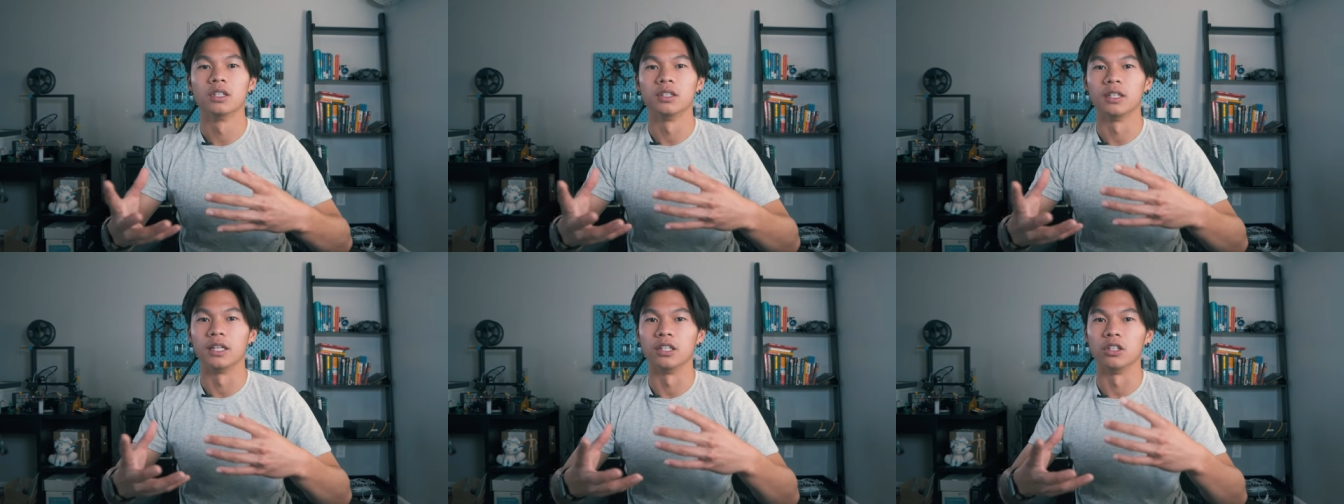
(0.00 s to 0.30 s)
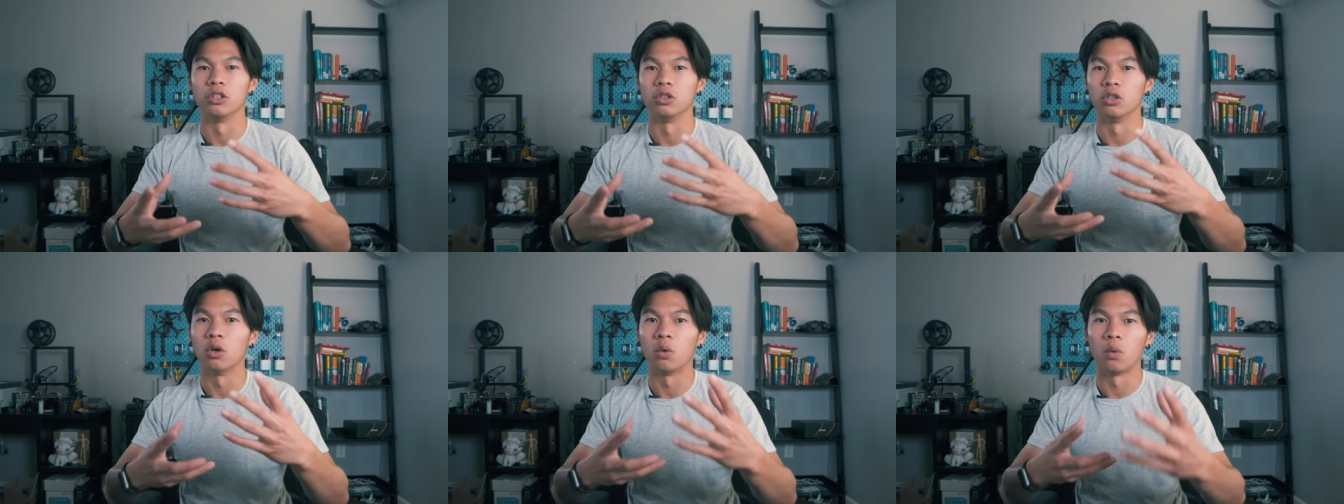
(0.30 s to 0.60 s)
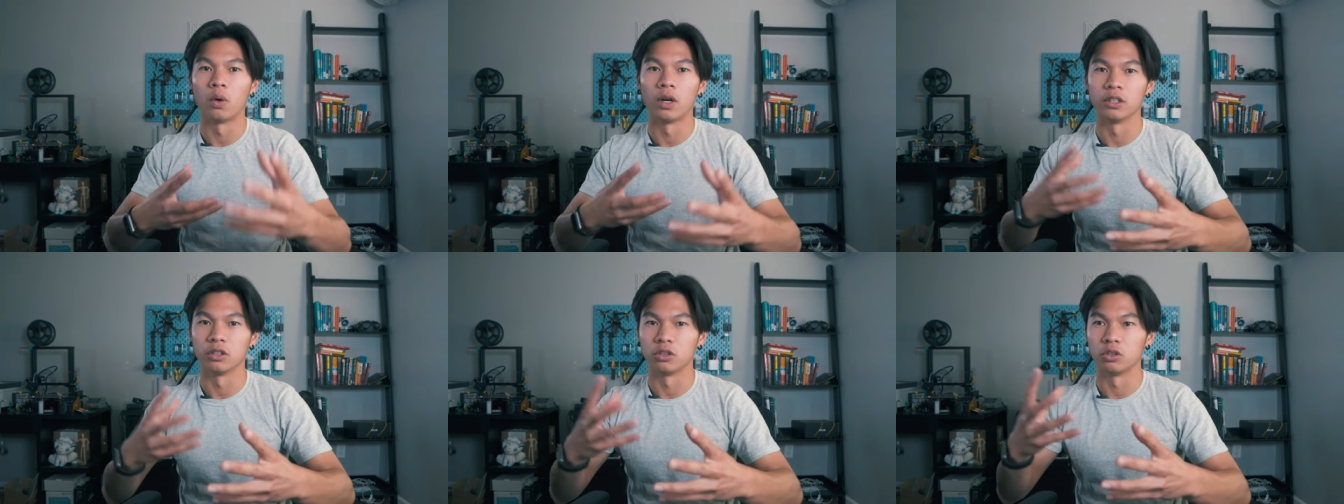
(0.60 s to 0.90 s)
then you don't
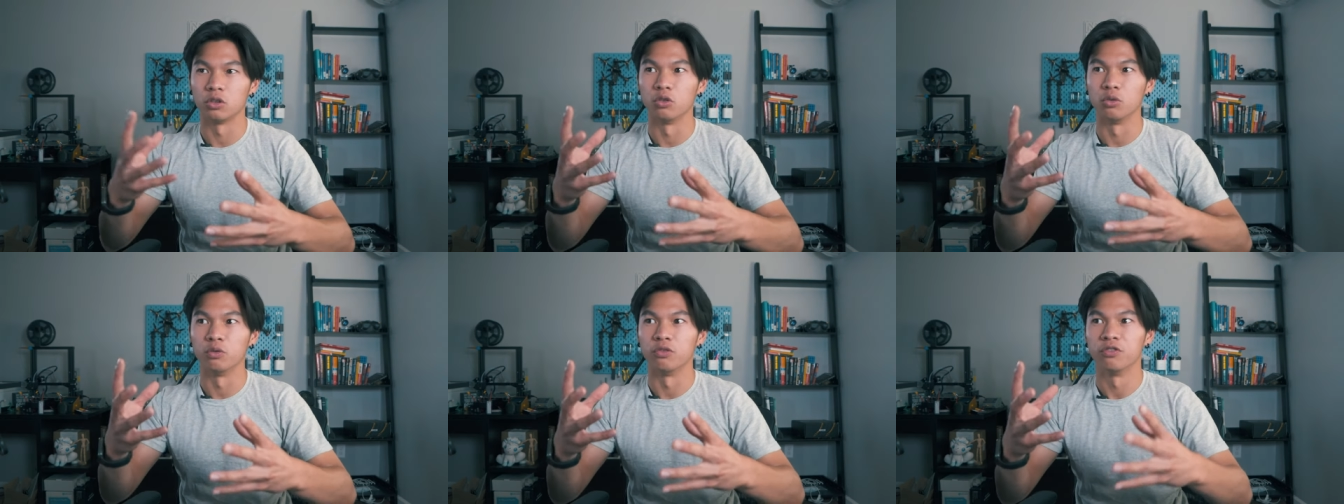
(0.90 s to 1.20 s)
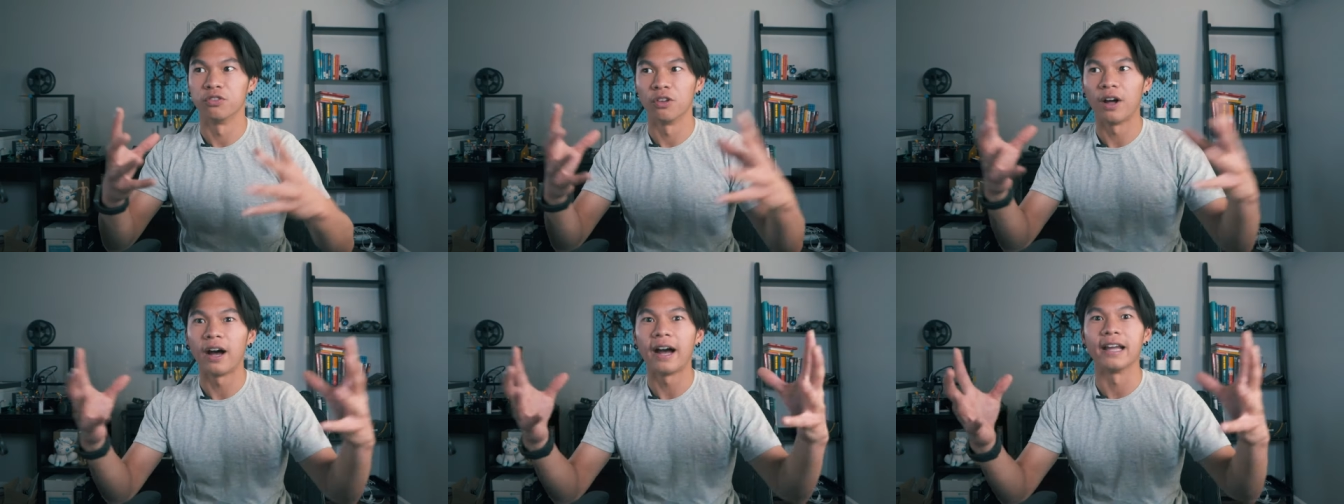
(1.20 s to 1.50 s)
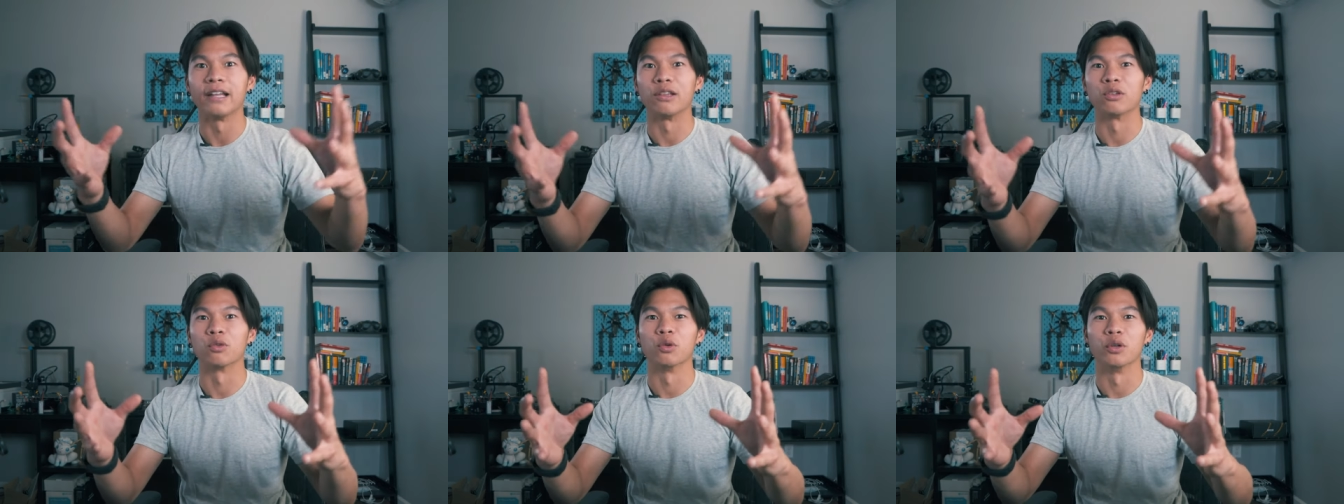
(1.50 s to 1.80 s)
want to
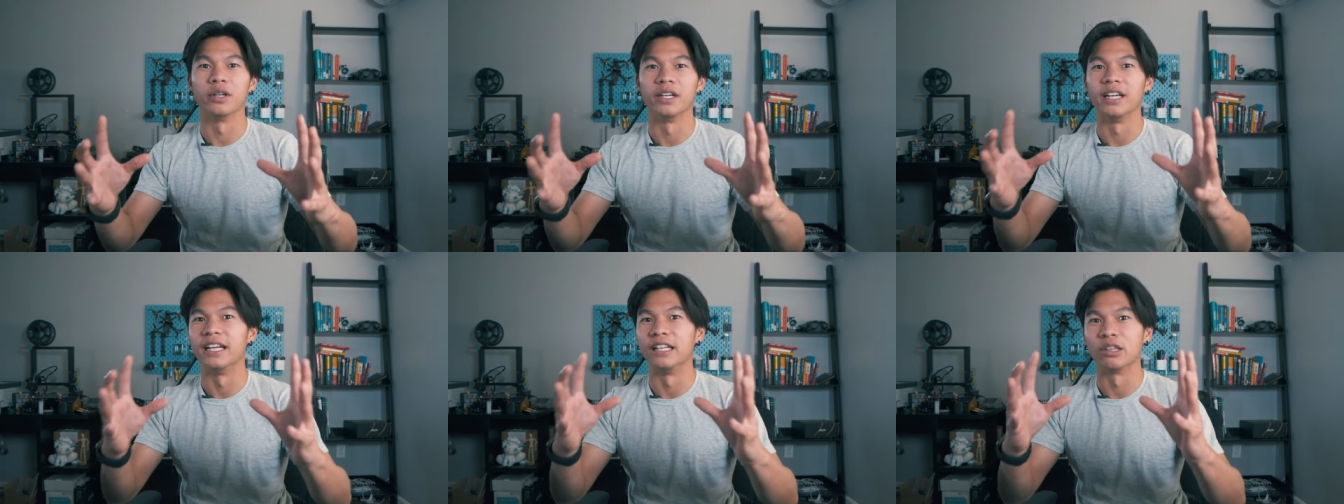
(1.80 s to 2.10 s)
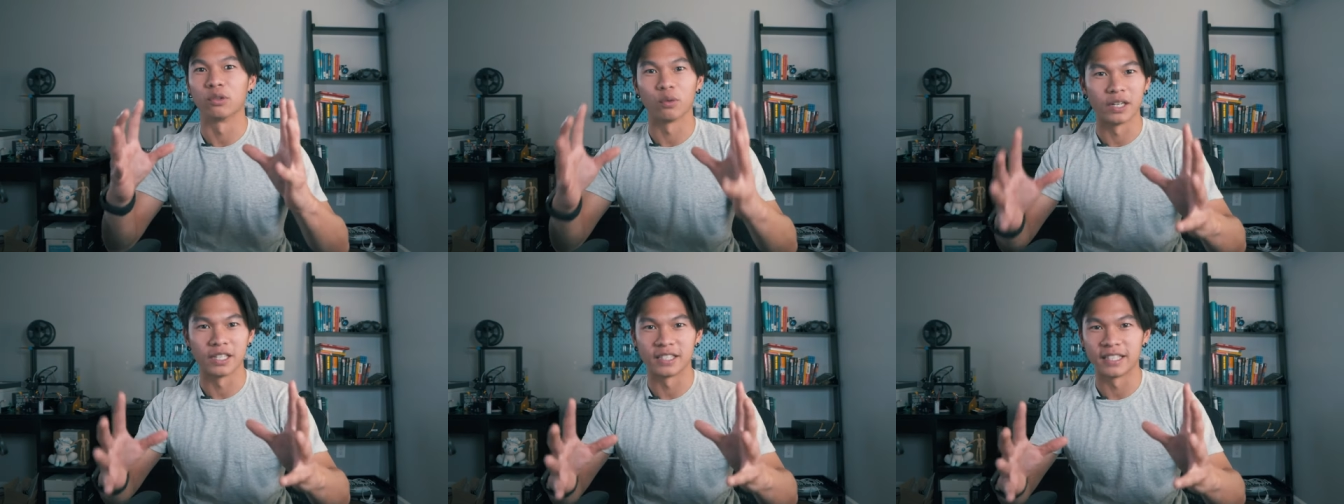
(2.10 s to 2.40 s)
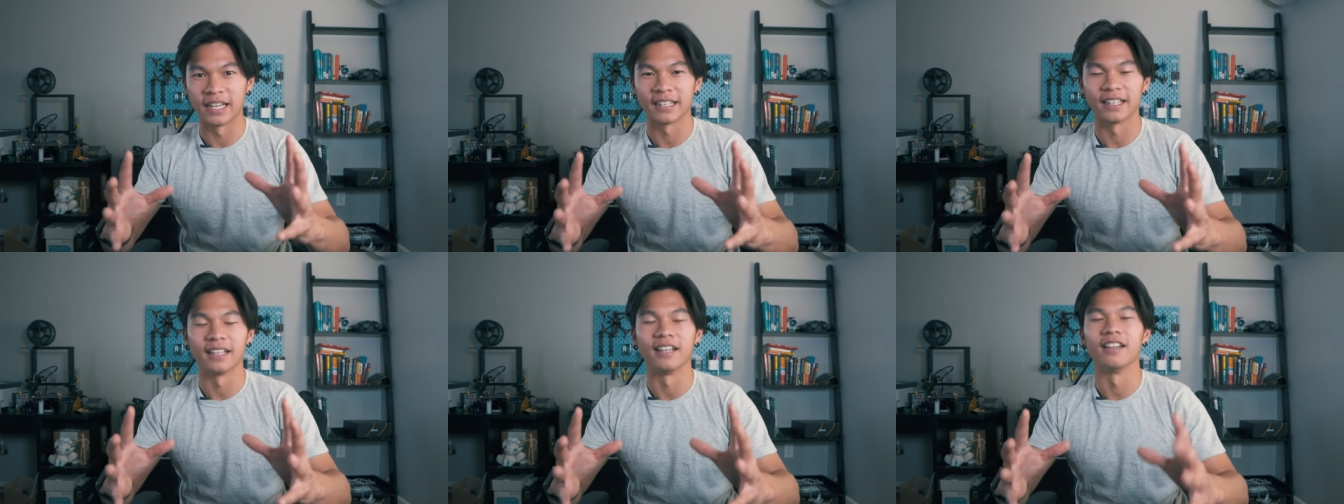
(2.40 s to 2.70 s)
fly through it in 3
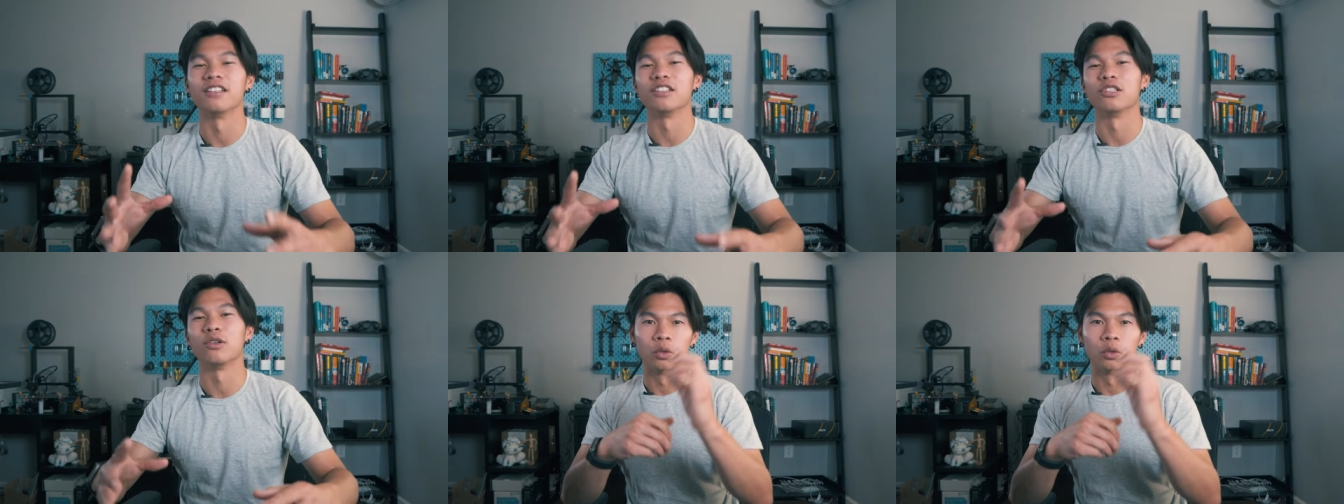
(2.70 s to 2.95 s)
seconds.